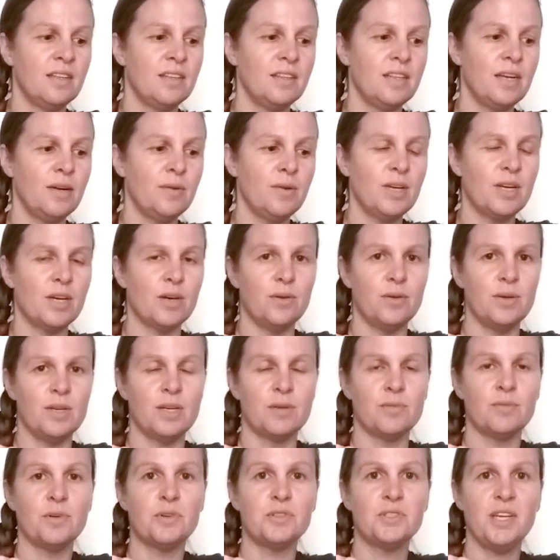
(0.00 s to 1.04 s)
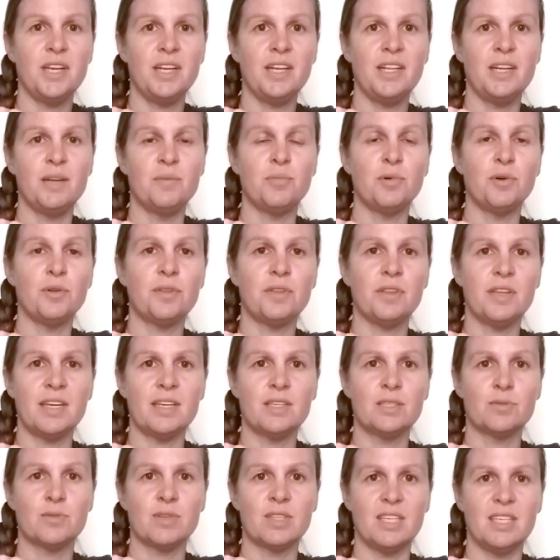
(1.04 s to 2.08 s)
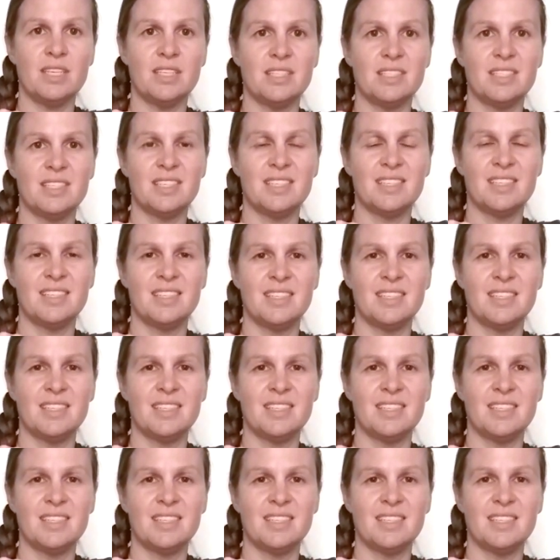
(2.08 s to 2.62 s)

There we go. It rotated and both legs released.